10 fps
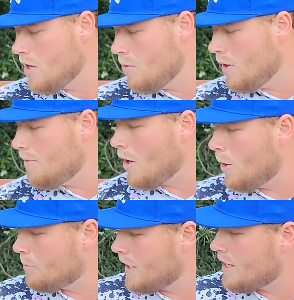well, I
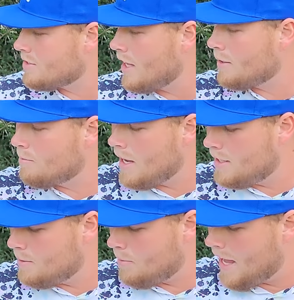hope you guys like my
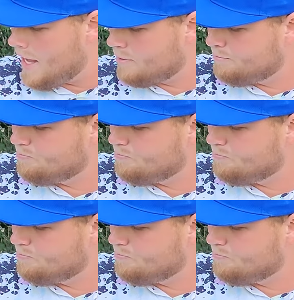in the bag.